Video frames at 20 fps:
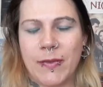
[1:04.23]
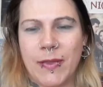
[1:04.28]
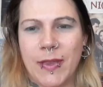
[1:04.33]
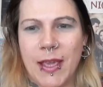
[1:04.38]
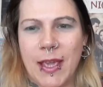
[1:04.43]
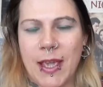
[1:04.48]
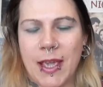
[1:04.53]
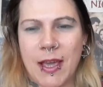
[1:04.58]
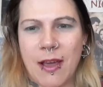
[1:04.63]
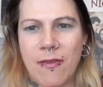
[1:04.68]
of
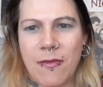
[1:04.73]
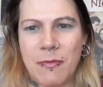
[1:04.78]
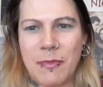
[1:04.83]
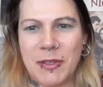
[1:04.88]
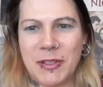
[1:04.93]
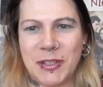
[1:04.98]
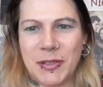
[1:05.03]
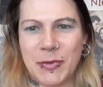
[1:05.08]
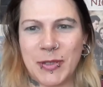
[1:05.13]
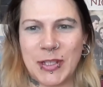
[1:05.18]
the
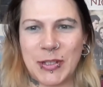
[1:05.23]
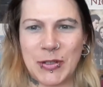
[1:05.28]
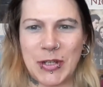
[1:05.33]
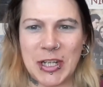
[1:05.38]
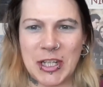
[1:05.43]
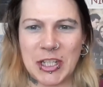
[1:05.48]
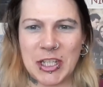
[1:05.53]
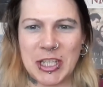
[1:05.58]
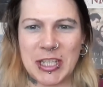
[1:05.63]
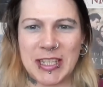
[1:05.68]
government's
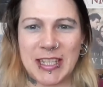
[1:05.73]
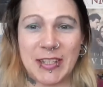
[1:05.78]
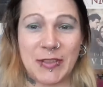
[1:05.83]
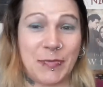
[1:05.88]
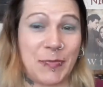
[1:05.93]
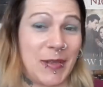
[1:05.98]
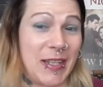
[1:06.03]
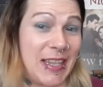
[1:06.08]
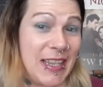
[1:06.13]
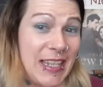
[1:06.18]
restrictions
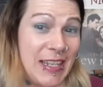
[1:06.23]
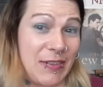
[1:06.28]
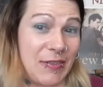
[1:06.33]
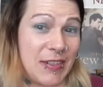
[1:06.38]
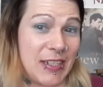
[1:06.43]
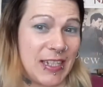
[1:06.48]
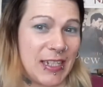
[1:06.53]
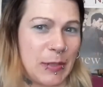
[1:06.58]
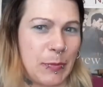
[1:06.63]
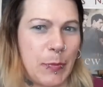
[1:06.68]
have been
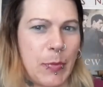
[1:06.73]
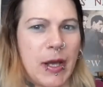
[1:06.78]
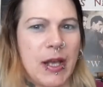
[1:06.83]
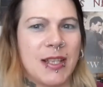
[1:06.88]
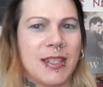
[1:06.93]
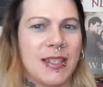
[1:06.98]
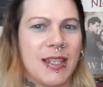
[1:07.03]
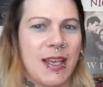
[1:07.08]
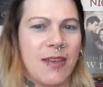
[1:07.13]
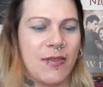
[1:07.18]
lifted,
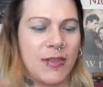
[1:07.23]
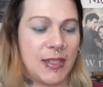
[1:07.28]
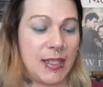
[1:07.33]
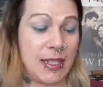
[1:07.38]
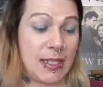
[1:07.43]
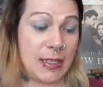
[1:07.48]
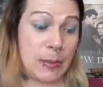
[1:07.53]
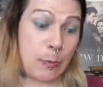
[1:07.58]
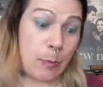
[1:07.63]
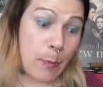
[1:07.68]
bar
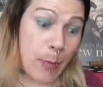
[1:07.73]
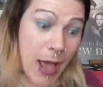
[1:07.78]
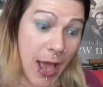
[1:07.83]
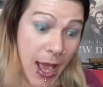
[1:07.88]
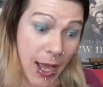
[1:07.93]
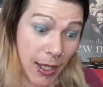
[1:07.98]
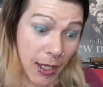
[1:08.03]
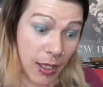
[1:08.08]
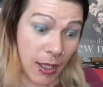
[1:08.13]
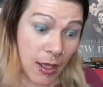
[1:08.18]
service is
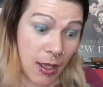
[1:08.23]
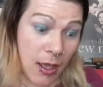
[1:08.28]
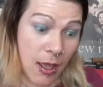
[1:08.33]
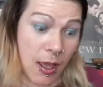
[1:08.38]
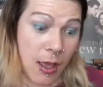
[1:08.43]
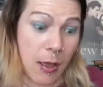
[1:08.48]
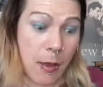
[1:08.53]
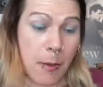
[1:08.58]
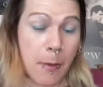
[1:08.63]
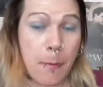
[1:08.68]
back,
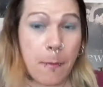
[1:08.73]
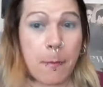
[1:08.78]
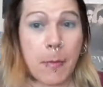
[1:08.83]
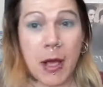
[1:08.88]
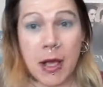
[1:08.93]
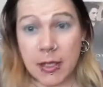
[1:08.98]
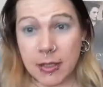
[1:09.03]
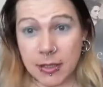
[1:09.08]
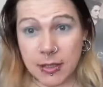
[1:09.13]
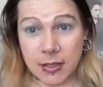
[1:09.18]

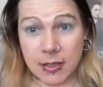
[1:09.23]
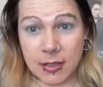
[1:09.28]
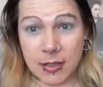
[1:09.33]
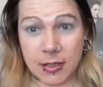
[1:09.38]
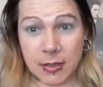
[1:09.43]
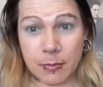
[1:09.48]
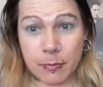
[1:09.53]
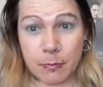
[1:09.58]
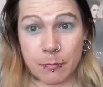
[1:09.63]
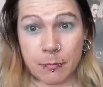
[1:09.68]

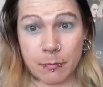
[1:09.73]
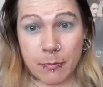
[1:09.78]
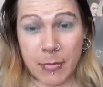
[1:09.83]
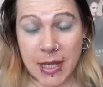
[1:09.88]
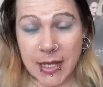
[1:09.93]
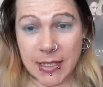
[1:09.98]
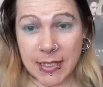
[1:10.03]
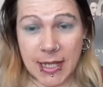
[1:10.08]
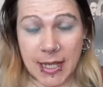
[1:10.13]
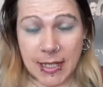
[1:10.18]
masks
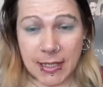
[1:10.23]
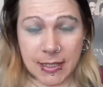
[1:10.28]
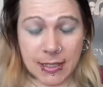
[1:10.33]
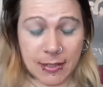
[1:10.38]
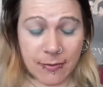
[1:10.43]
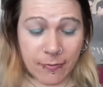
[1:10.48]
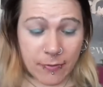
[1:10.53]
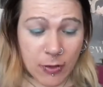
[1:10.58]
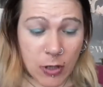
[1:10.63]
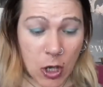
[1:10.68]

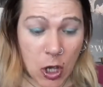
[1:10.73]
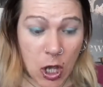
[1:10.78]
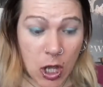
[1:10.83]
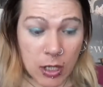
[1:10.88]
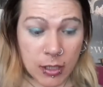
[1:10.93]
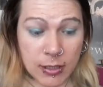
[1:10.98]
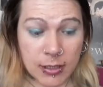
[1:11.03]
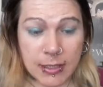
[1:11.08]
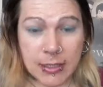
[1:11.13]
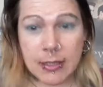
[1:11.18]
mandates have
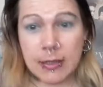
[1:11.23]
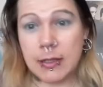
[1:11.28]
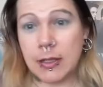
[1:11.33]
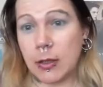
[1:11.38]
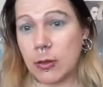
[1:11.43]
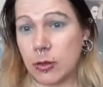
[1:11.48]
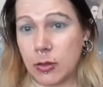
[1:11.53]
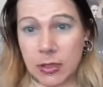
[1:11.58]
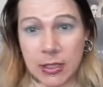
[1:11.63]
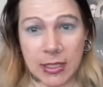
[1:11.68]
gone,
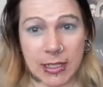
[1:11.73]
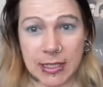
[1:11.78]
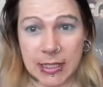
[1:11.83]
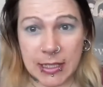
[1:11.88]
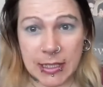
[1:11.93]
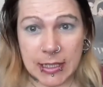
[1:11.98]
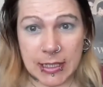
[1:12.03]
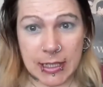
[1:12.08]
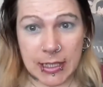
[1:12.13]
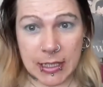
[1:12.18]
social
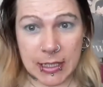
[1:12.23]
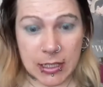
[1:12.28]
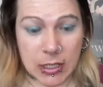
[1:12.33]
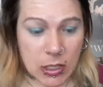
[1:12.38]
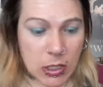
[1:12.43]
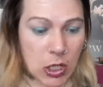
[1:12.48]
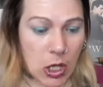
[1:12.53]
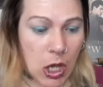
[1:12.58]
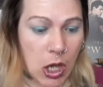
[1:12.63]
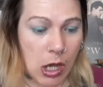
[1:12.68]
distancing is
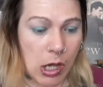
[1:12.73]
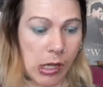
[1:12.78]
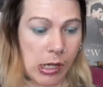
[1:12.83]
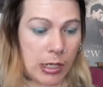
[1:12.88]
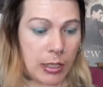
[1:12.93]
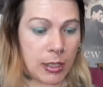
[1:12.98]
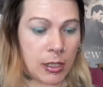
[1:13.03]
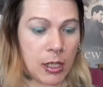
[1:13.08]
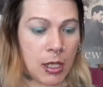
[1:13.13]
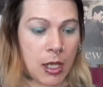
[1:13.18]

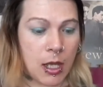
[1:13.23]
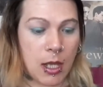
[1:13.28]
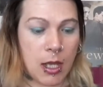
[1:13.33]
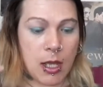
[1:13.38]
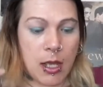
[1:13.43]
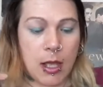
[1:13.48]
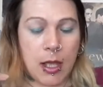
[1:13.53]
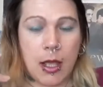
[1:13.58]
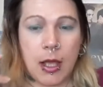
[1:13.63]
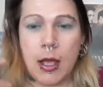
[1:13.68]
gone,
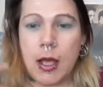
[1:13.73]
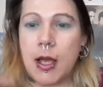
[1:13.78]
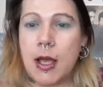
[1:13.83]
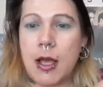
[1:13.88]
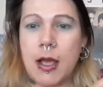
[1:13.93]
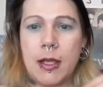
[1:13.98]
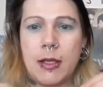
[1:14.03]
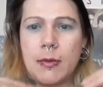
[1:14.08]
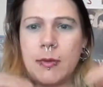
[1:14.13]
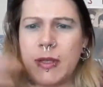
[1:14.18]

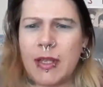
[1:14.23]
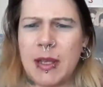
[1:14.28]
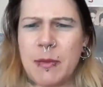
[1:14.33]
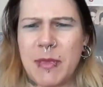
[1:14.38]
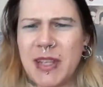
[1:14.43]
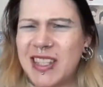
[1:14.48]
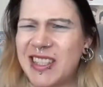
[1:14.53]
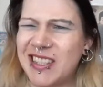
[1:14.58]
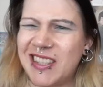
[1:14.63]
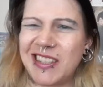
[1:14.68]

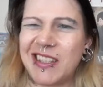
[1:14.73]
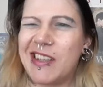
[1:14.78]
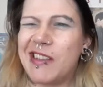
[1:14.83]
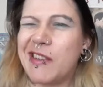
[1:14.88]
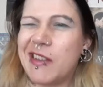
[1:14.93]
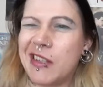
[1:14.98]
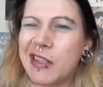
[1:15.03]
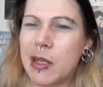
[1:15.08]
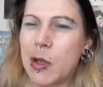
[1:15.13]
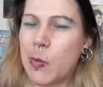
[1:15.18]
limits
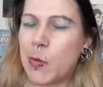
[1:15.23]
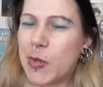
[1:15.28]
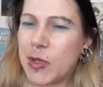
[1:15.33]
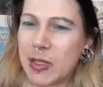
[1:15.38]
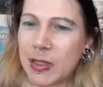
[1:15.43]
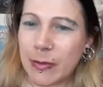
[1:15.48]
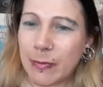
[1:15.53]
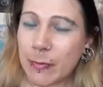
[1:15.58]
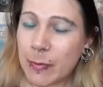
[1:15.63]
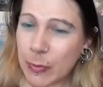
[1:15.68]
in
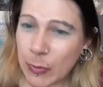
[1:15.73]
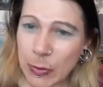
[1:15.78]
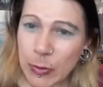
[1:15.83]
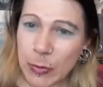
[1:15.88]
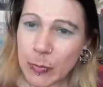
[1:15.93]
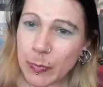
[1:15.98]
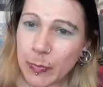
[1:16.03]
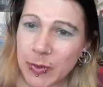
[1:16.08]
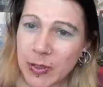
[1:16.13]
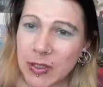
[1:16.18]
numbers of
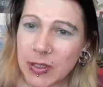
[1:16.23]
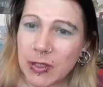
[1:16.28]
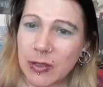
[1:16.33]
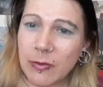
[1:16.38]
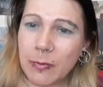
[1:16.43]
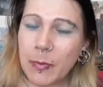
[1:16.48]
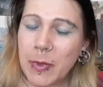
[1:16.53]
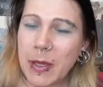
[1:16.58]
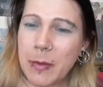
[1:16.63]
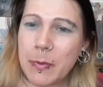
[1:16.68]
groups
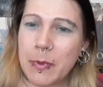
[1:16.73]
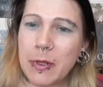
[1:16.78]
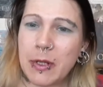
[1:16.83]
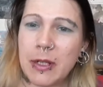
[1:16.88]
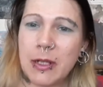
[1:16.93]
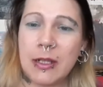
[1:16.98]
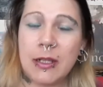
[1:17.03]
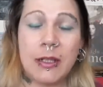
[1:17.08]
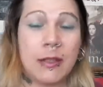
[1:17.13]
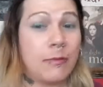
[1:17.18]
of
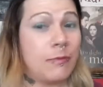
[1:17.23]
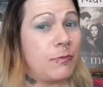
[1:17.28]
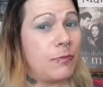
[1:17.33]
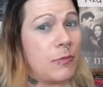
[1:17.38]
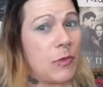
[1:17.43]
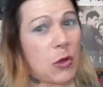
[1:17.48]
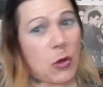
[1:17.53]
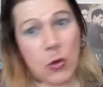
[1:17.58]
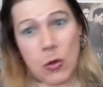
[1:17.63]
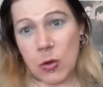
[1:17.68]
people
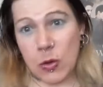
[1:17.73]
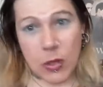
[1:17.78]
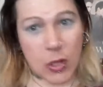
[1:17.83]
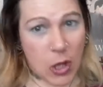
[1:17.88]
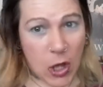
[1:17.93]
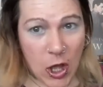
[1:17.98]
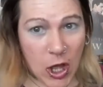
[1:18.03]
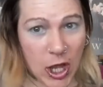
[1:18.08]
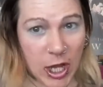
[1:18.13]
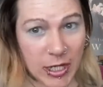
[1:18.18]
all
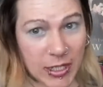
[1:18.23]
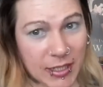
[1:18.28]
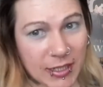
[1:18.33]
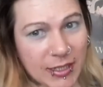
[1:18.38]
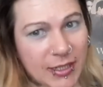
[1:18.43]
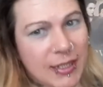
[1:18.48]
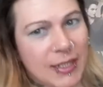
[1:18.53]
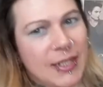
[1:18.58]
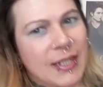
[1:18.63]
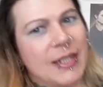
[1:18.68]

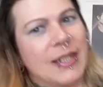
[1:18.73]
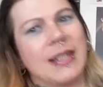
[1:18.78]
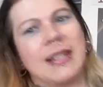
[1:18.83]
gone,